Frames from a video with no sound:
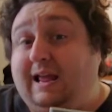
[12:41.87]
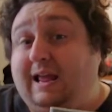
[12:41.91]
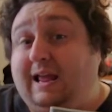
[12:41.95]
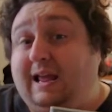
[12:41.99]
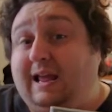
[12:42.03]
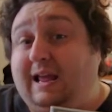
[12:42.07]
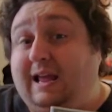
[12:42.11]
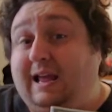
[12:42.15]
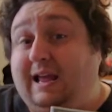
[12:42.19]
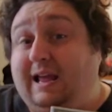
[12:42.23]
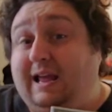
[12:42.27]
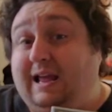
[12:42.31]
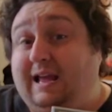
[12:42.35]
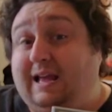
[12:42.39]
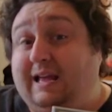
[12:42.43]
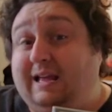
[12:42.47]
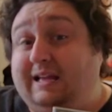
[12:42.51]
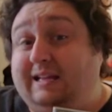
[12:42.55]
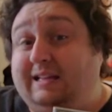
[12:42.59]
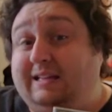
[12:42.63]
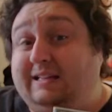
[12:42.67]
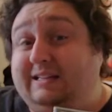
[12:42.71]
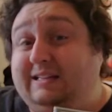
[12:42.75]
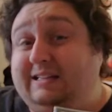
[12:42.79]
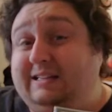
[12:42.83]

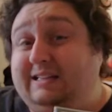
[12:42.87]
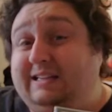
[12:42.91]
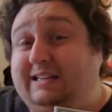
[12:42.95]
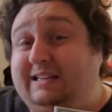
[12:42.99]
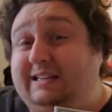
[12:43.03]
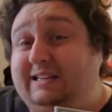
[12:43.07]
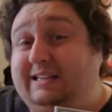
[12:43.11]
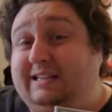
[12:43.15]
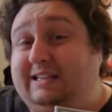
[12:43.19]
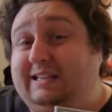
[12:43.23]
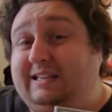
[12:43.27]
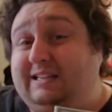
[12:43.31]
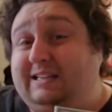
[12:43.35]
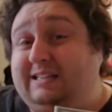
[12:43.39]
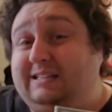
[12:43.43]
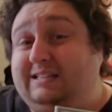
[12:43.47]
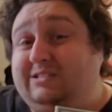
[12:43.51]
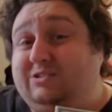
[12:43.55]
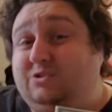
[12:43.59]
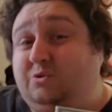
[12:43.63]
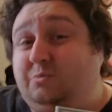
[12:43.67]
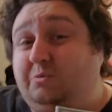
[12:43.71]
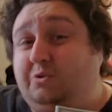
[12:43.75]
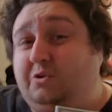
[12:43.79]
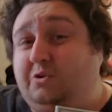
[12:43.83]
And the
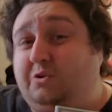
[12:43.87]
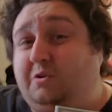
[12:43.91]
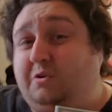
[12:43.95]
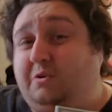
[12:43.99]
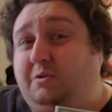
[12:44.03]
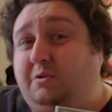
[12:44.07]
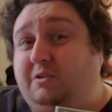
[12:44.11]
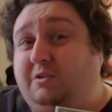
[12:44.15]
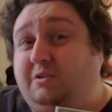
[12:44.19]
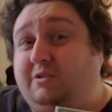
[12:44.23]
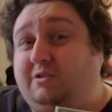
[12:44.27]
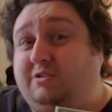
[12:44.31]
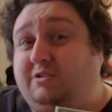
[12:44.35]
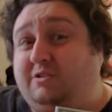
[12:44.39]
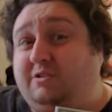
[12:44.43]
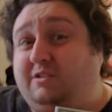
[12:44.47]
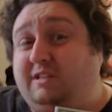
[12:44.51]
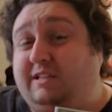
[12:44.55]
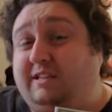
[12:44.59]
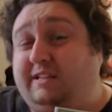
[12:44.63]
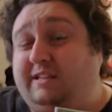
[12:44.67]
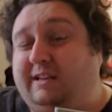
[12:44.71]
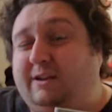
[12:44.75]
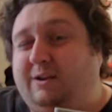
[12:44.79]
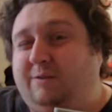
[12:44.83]
Super
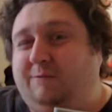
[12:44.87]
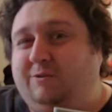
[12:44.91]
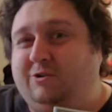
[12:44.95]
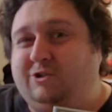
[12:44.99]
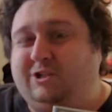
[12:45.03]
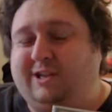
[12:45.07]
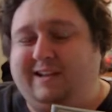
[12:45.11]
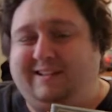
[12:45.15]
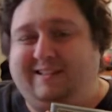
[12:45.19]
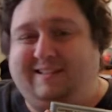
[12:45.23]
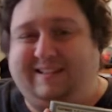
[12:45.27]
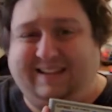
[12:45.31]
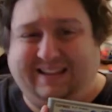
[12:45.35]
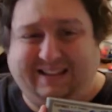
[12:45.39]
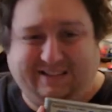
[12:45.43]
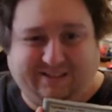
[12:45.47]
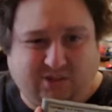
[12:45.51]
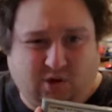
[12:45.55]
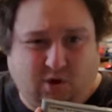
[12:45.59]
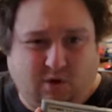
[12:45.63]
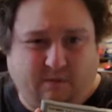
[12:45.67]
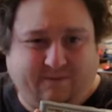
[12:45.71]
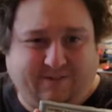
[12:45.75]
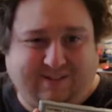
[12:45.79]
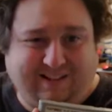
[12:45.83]
Nintendo version, I think, is
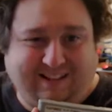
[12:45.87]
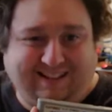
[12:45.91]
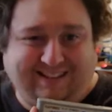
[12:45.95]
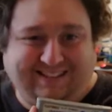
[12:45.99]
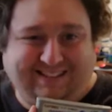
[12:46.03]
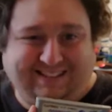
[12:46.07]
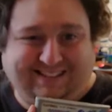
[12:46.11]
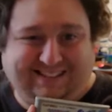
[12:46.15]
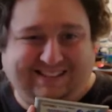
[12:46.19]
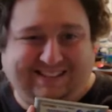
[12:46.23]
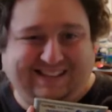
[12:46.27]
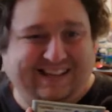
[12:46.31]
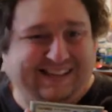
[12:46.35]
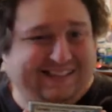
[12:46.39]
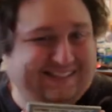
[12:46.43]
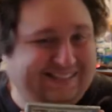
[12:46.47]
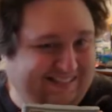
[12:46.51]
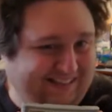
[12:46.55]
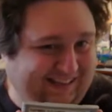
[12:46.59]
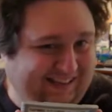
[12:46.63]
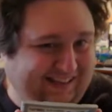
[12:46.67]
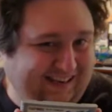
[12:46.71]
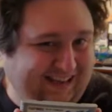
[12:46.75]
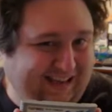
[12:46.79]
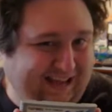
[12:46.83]
going for like
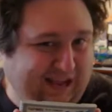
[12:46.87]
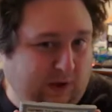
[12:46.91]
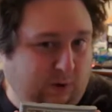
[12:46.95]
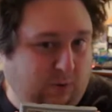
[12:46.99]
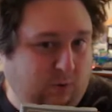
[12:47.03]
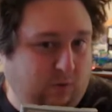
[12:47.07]
$60 now.